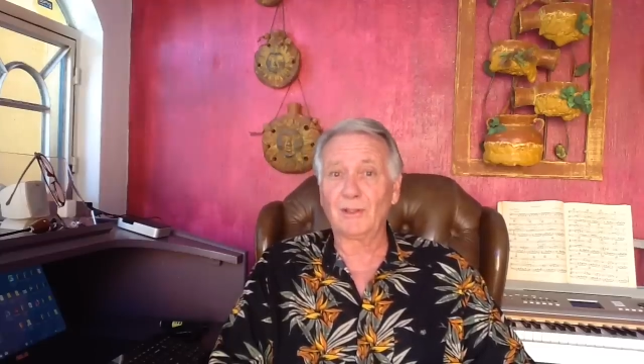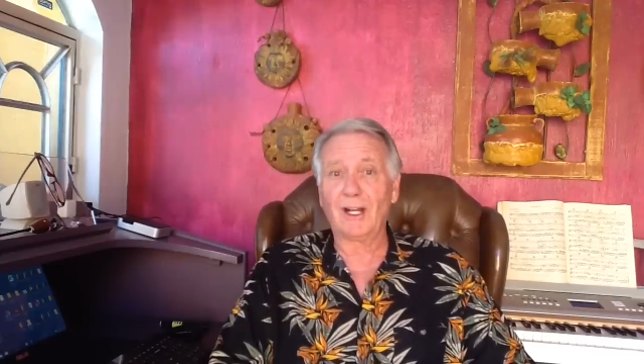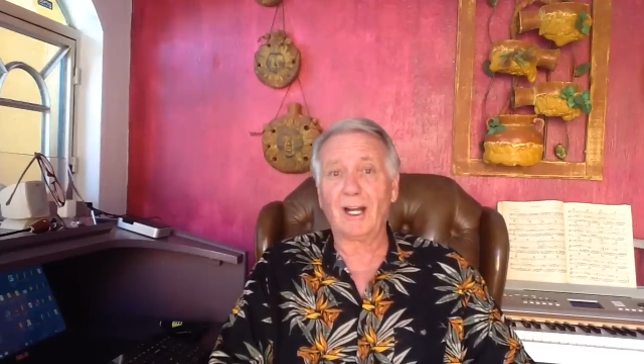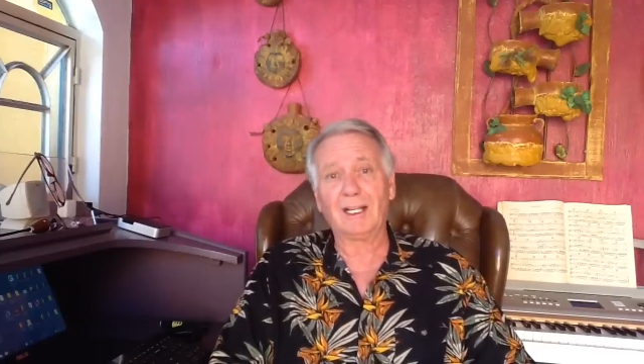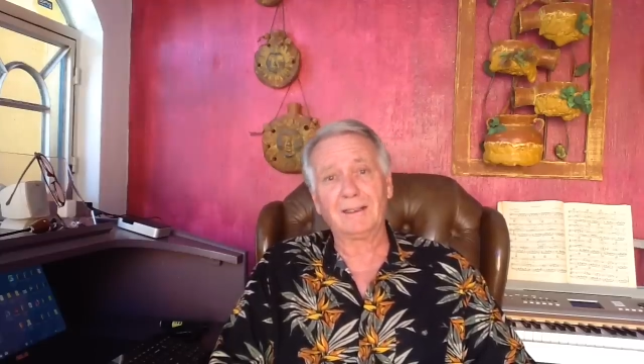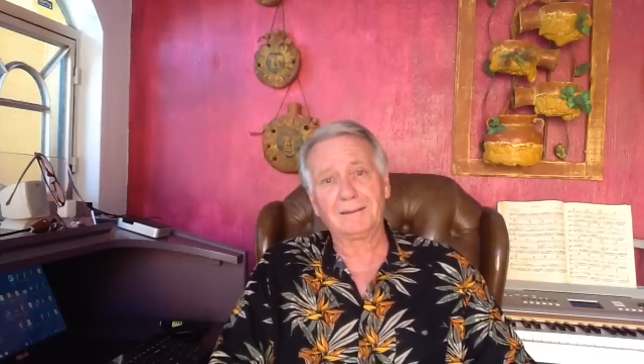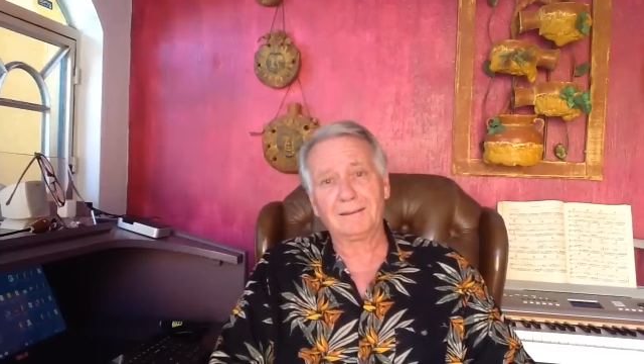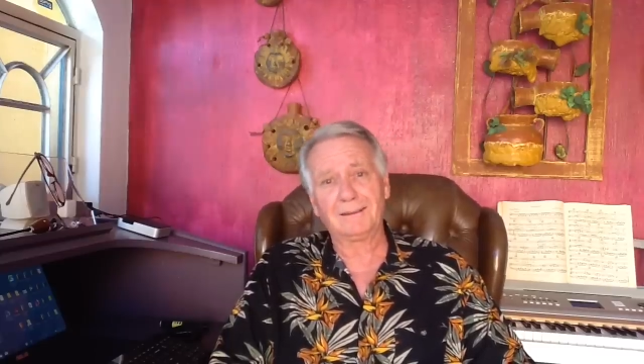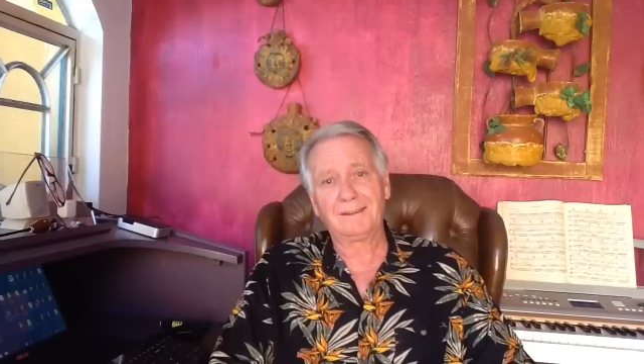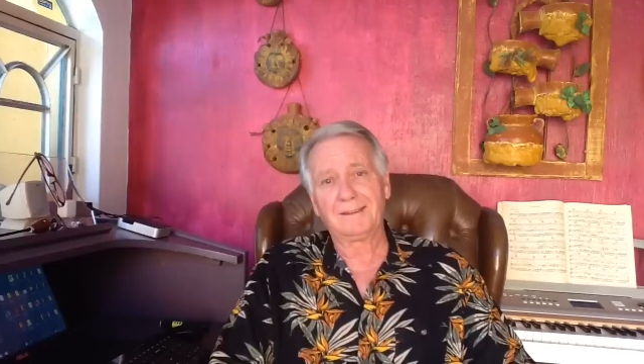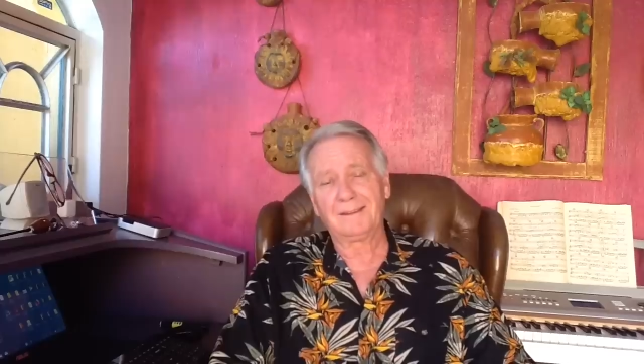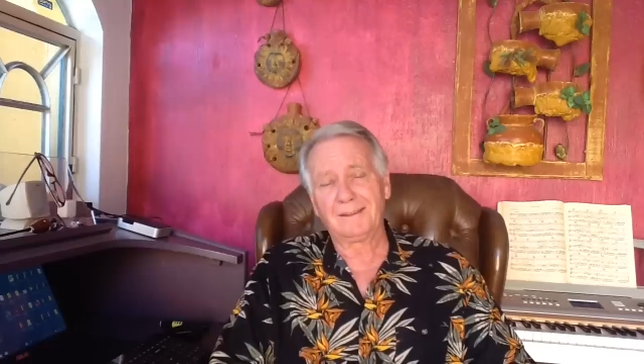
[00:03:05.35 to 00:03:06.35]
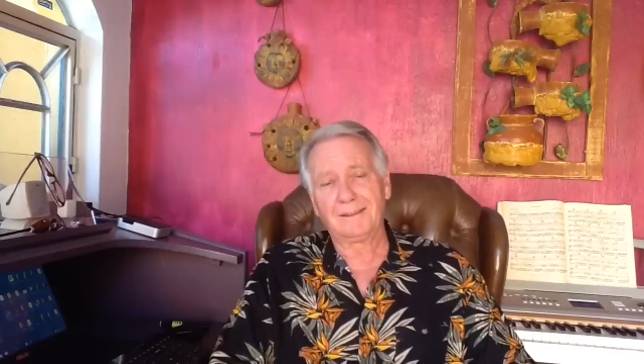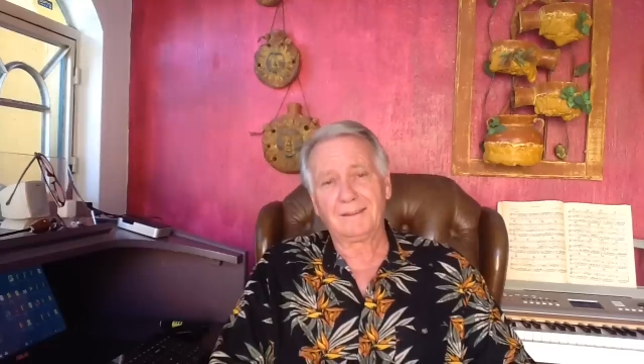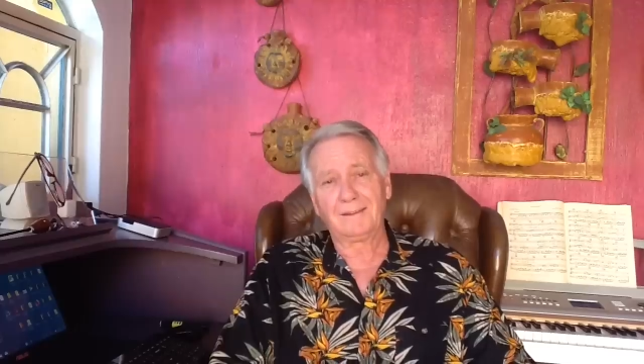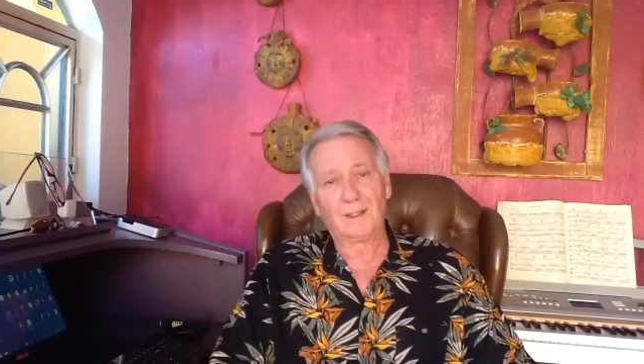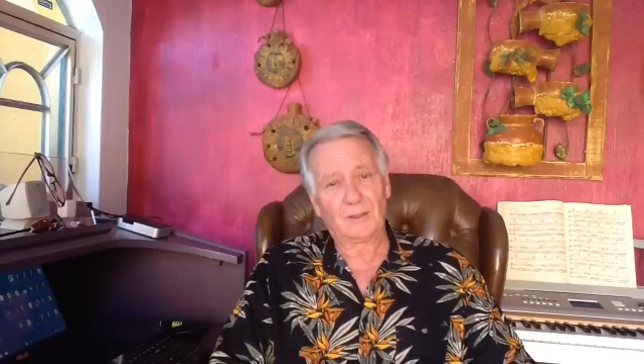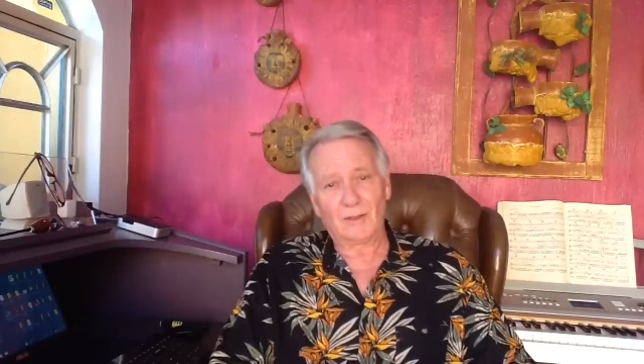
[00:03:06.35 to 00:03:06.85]
not,
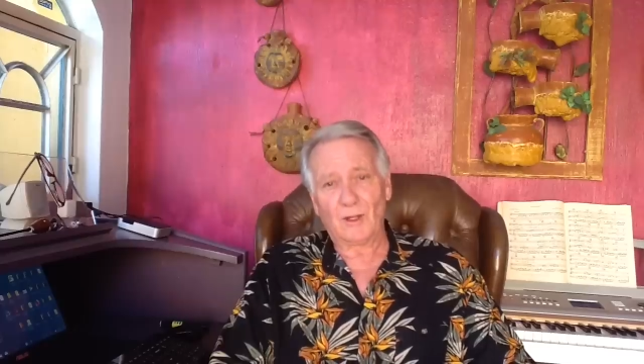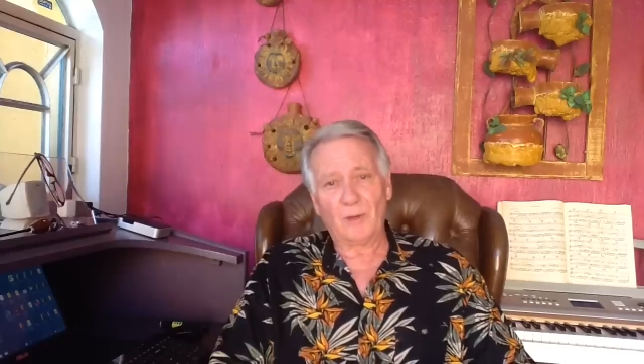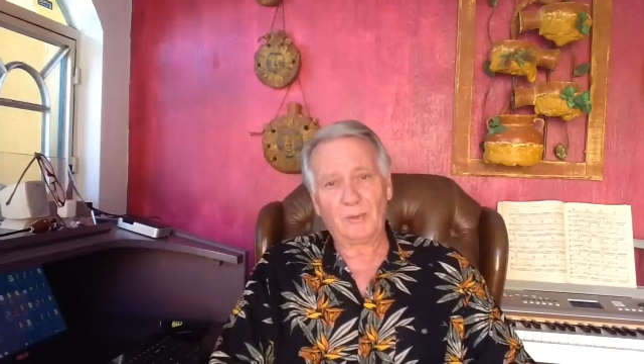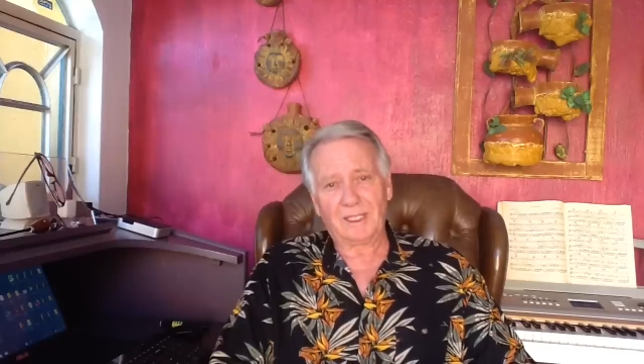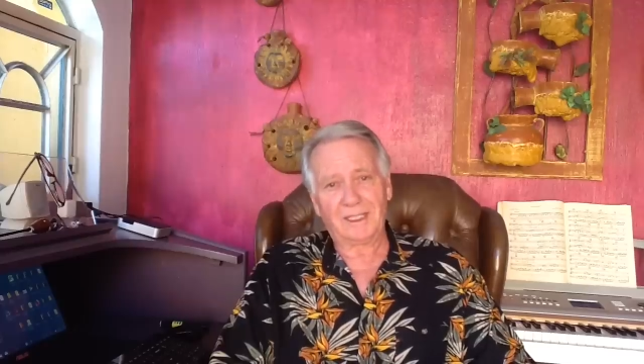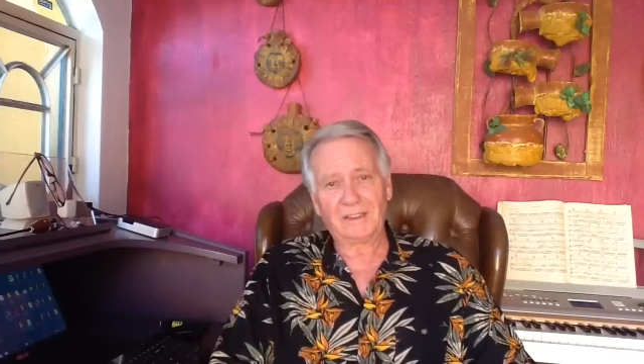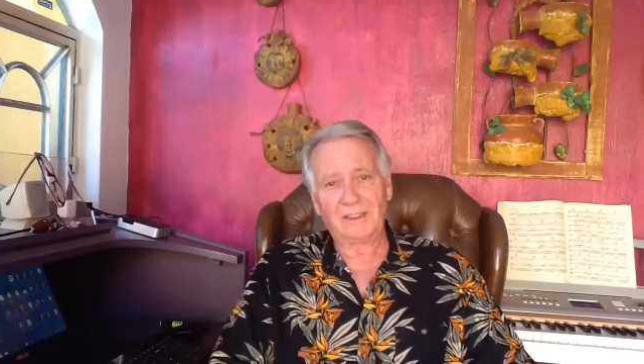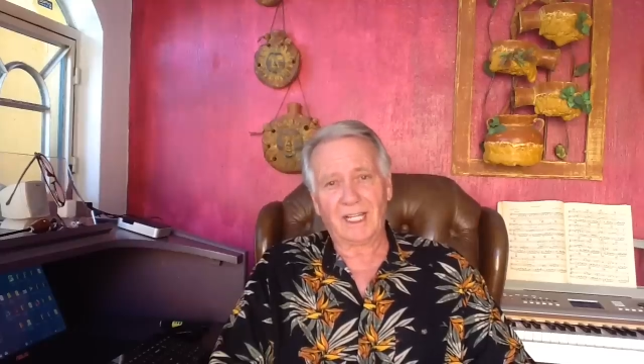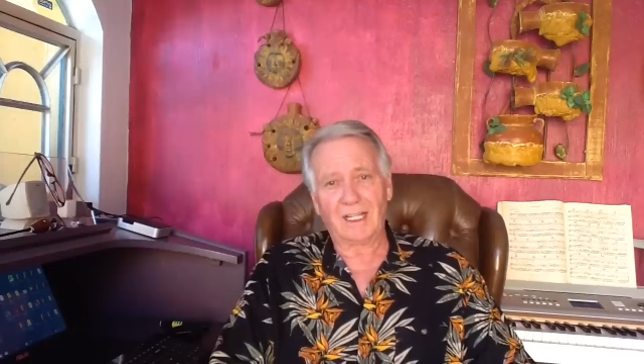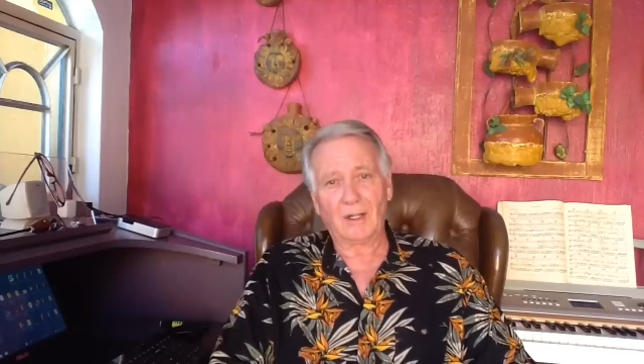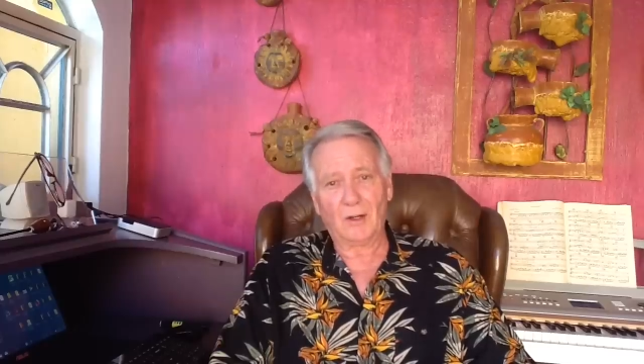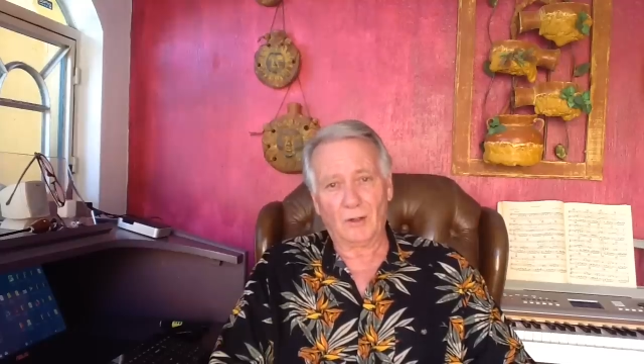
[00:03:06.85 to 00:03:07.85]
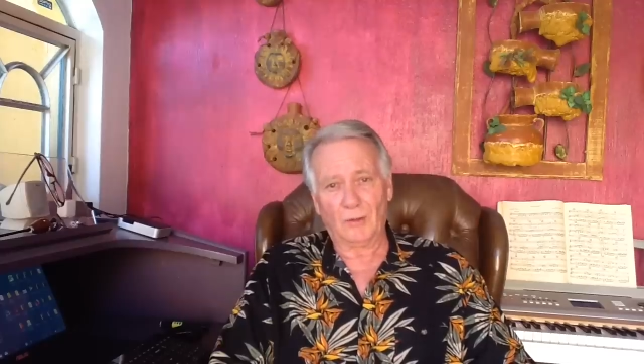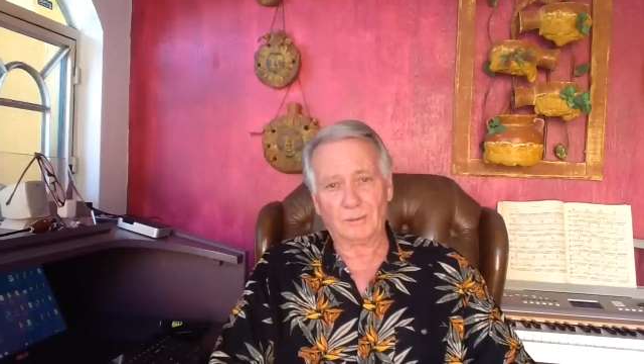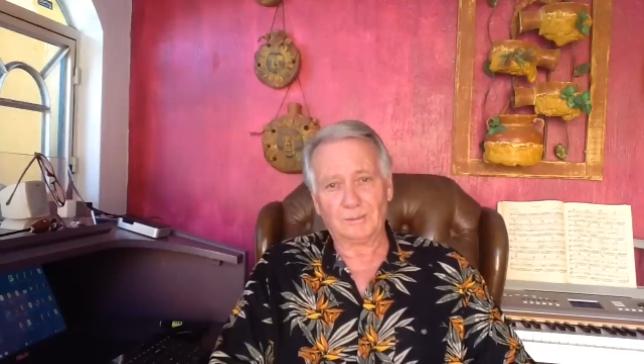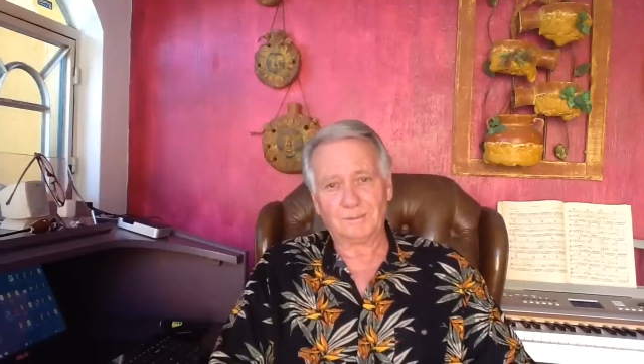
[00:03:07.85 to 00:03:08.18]
there's no place like home.